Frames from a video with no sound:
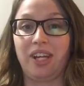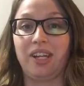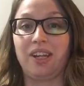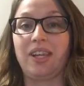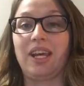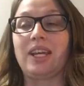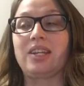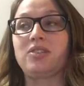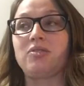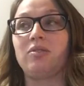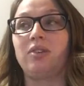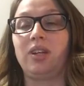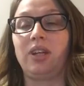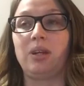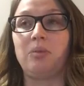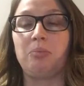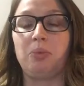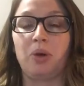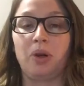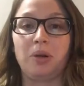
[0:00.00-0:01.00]
and that's really
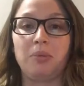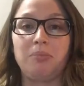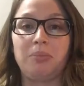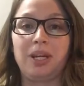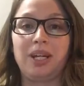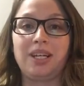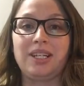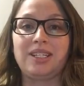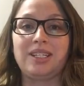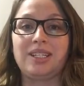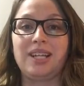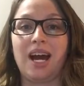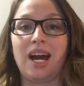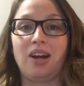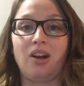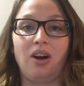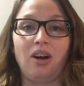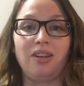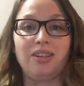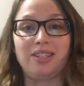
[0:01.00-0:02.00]
important because not all